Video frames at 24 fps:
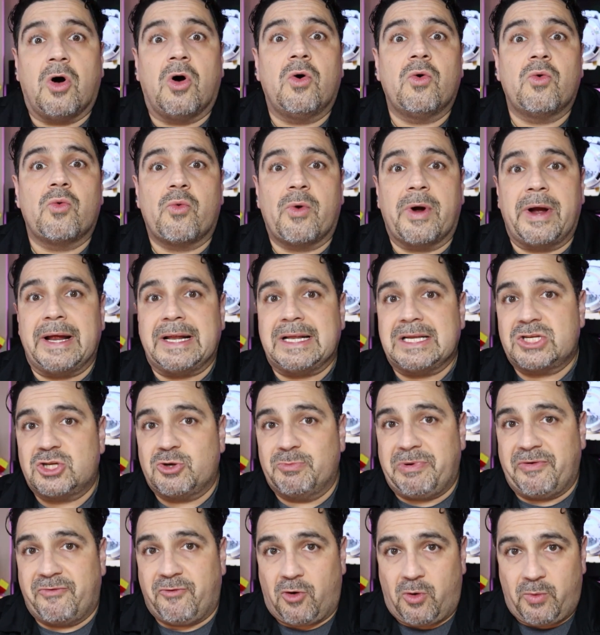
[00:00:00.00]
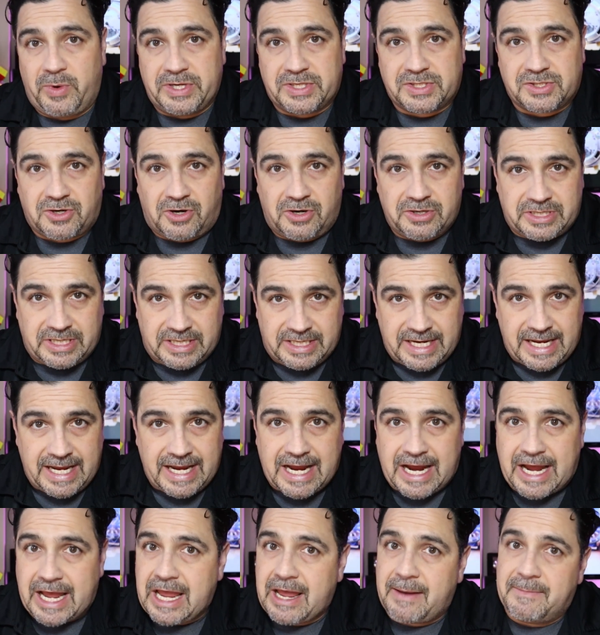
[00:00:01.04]
Alright, so before we start today,
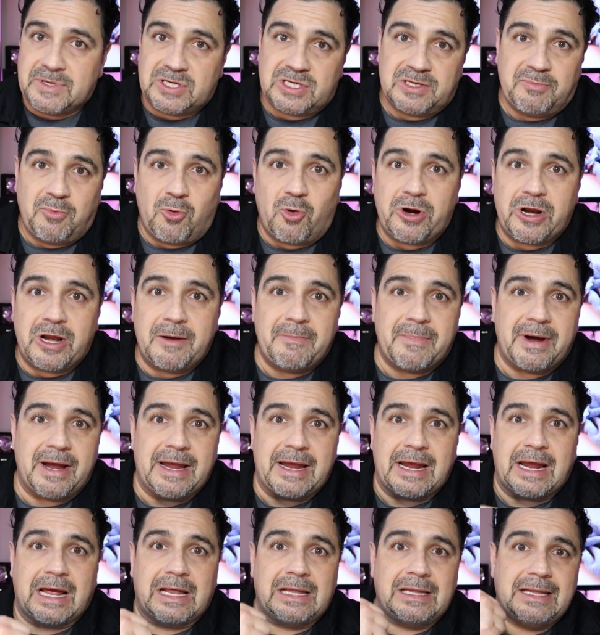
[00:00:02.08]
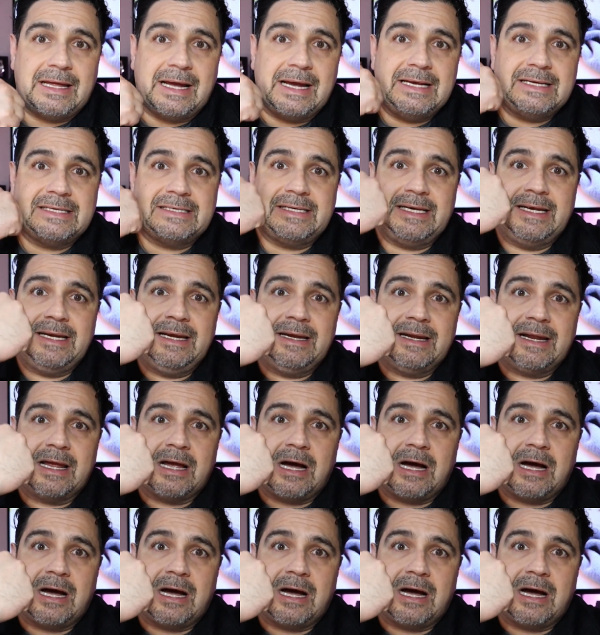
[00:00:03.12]
I am sporting my Glycine